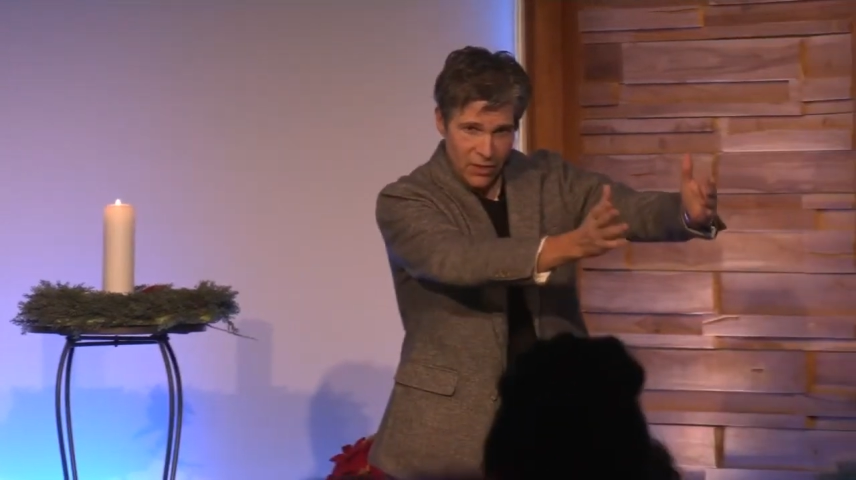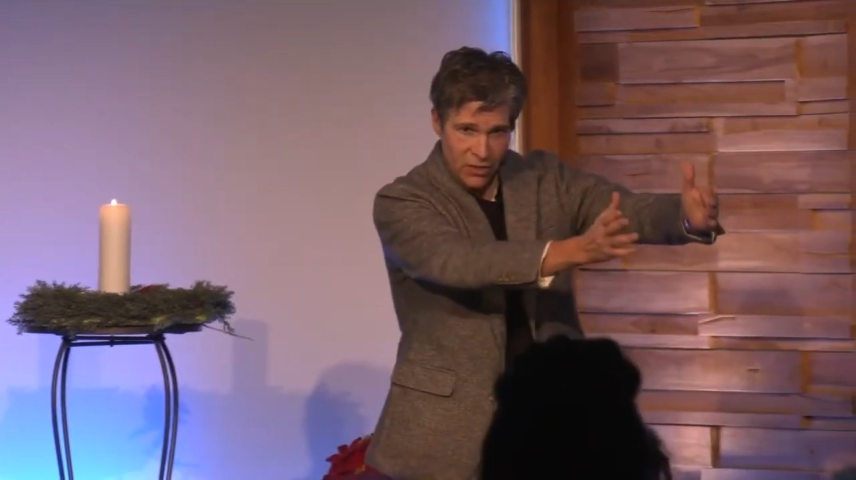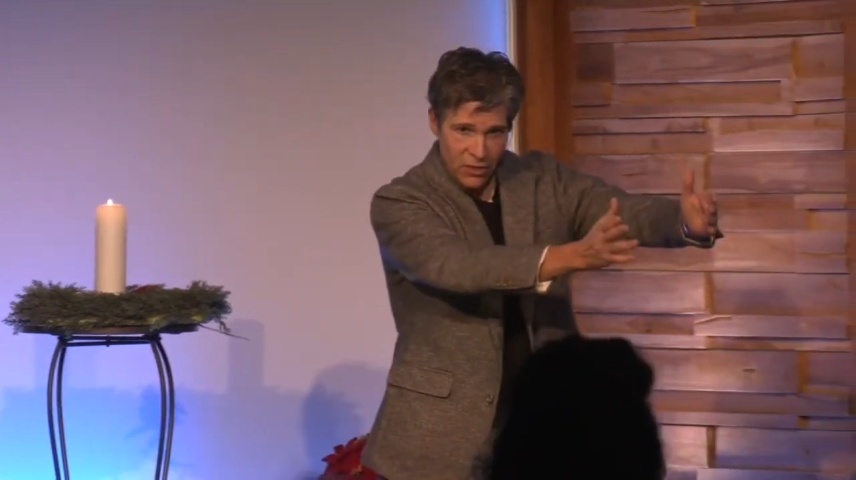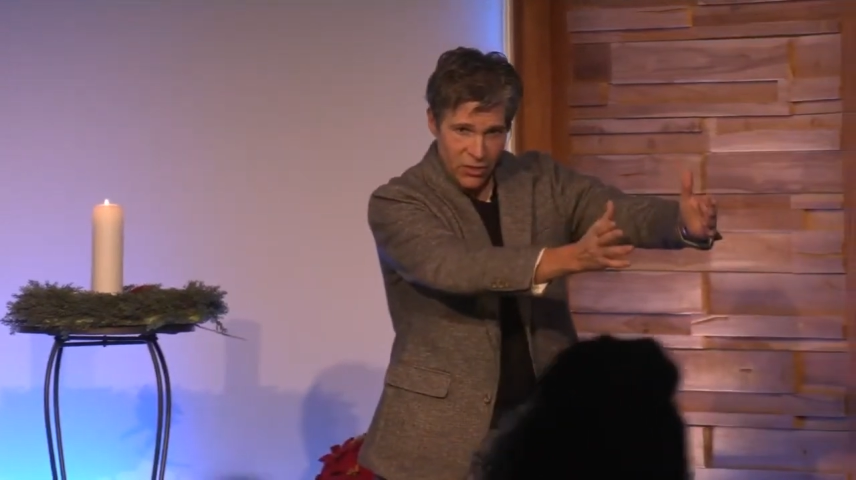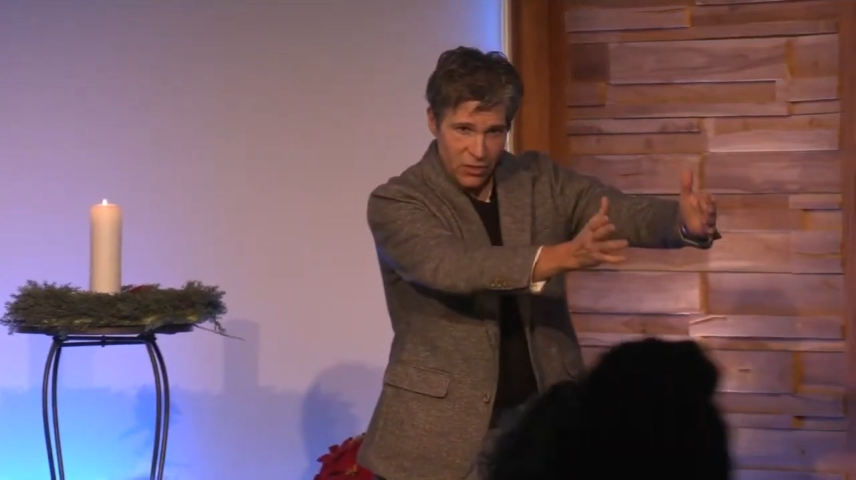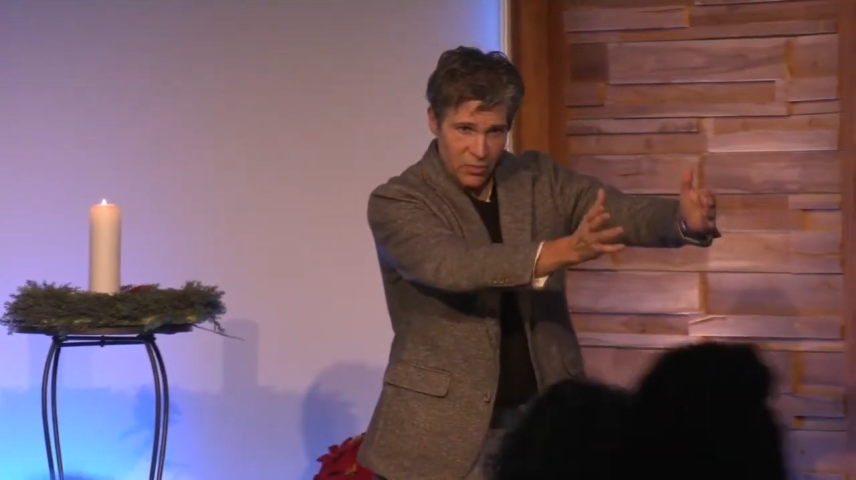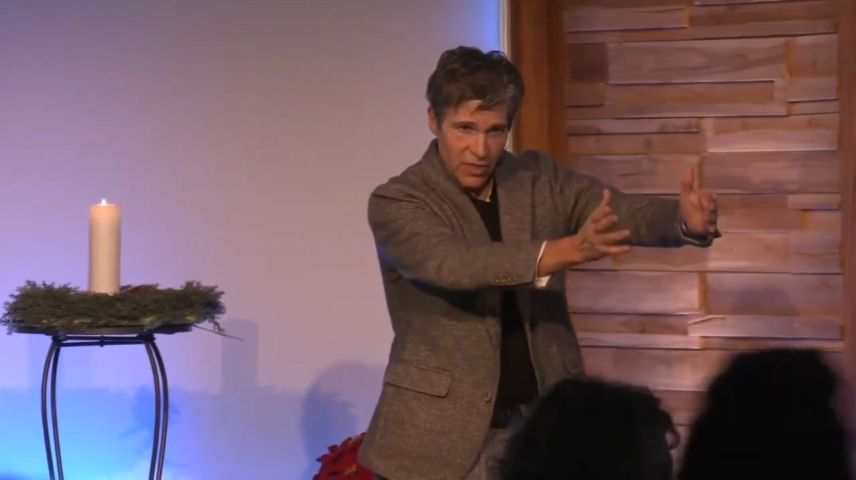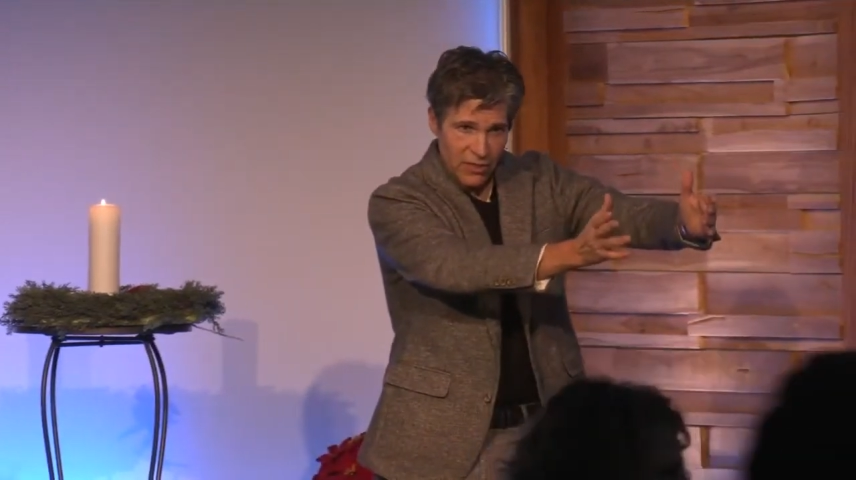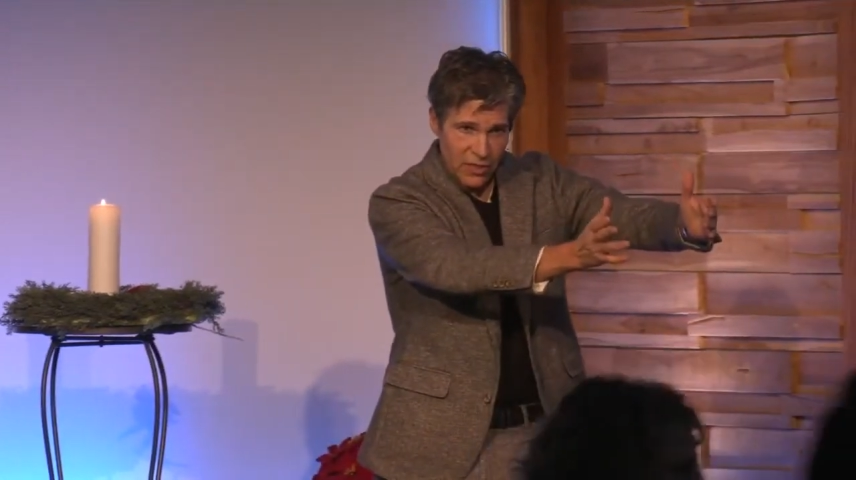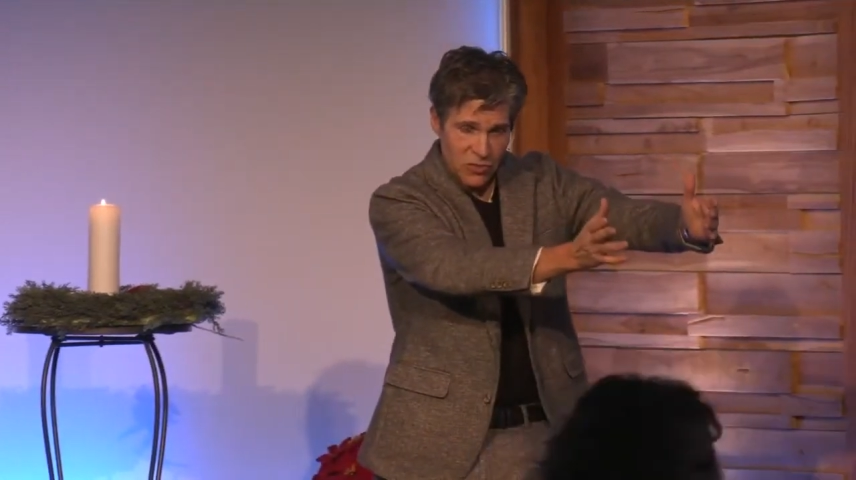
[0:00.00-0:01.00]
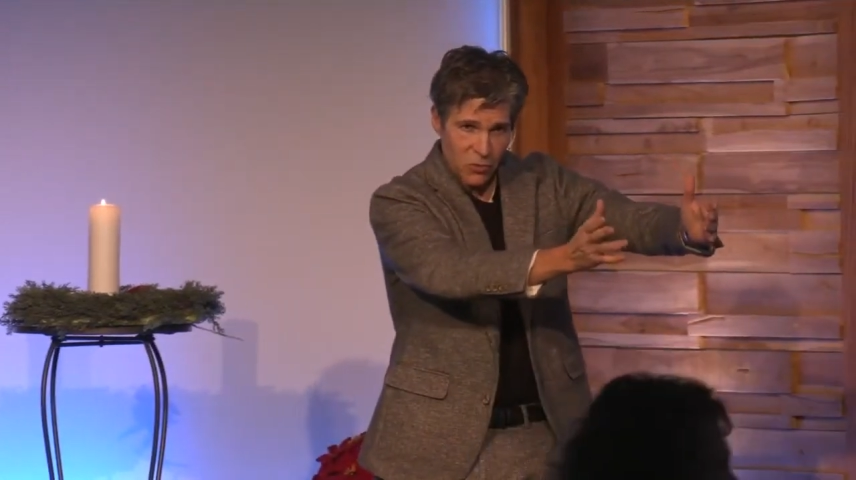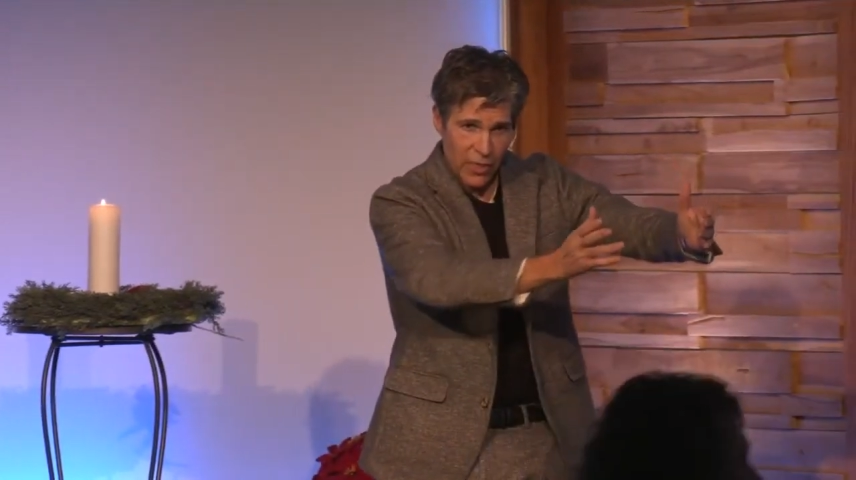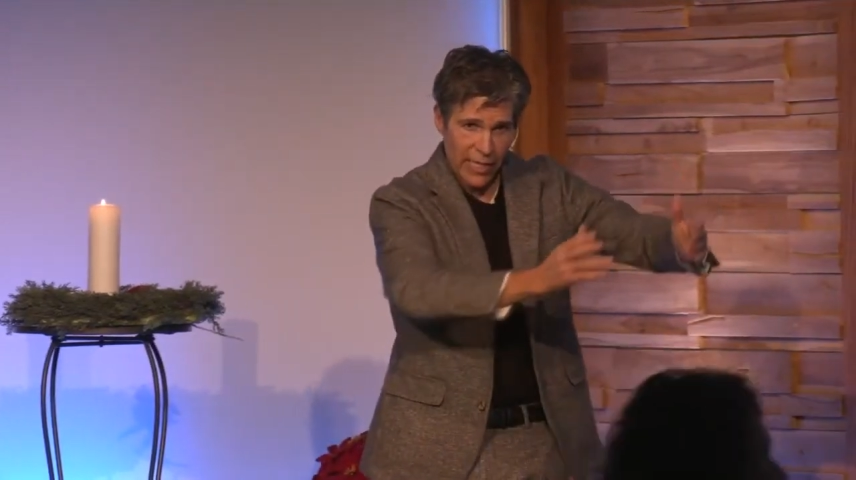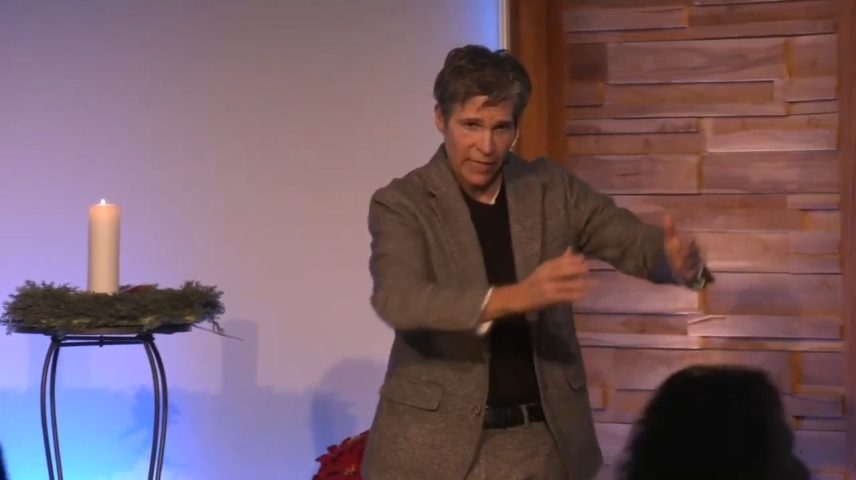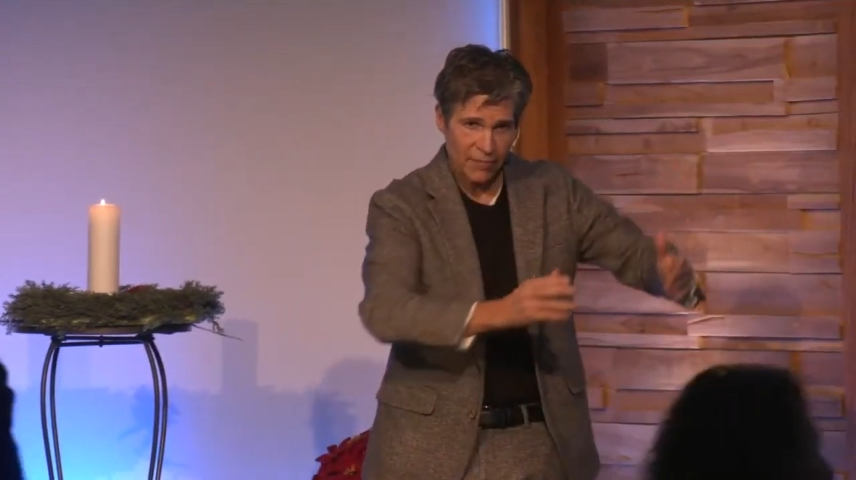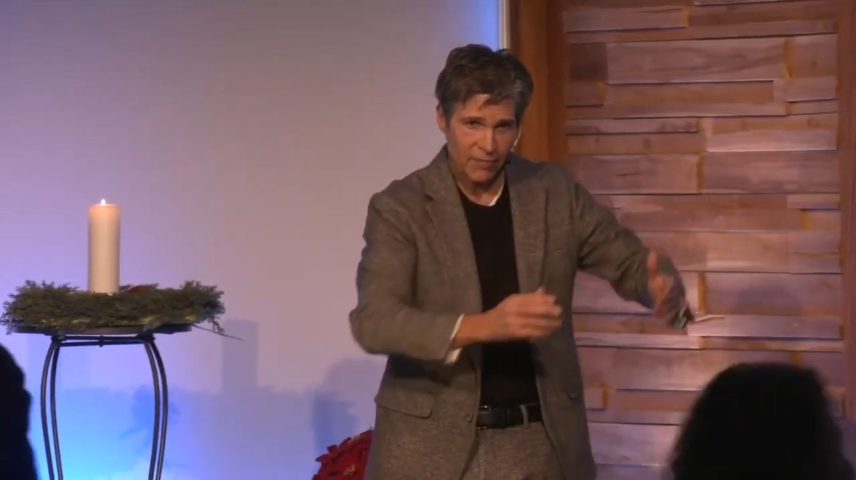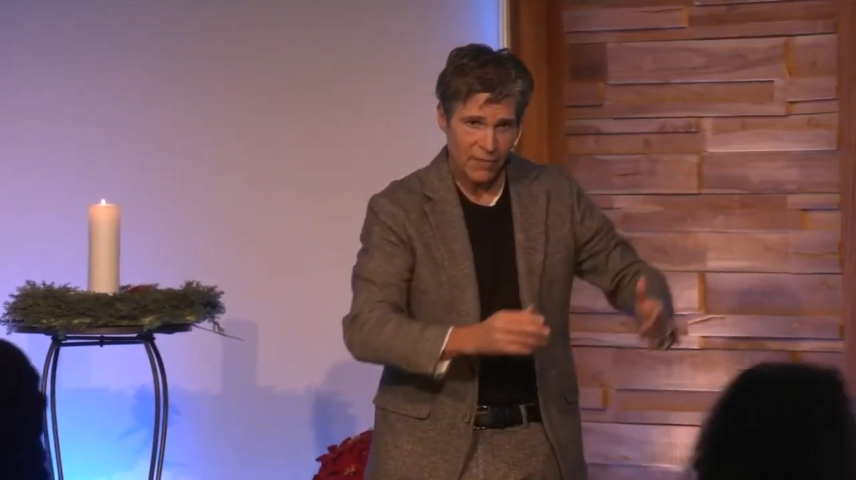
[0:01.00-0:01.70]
You're going to be this way.